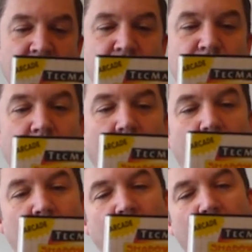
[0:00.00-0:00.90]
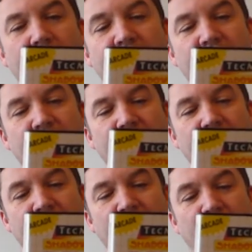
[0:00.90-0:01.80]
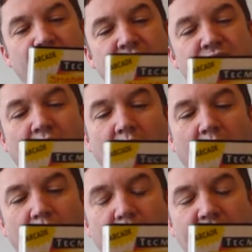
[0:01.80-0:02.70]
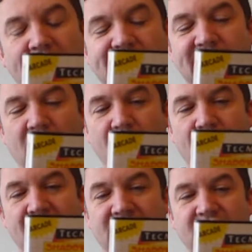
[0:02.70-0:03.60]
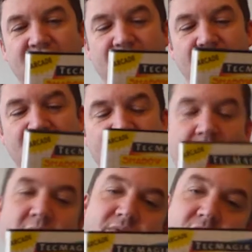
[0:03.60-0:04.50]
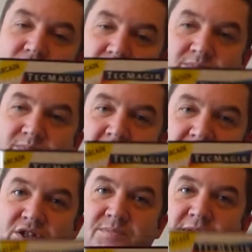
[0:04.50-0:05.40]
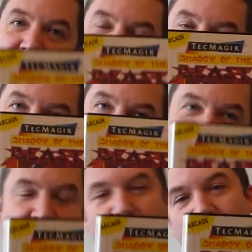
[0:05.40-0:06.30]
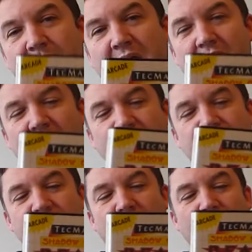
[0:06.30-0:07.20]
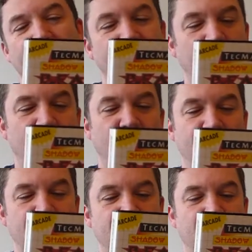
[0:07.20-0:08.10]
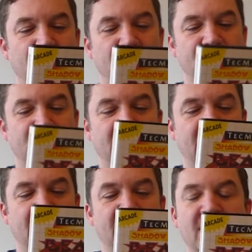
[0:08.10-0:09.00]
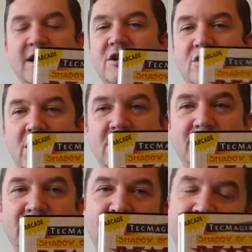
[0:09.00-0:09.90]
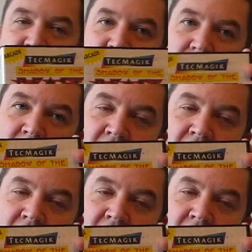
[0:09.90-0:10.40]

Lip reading: Not one of the It's not the best of conversions. However, it does match the music. Still got the parallax scrolling. It's all running on top corner screen there. Incredibly difficult.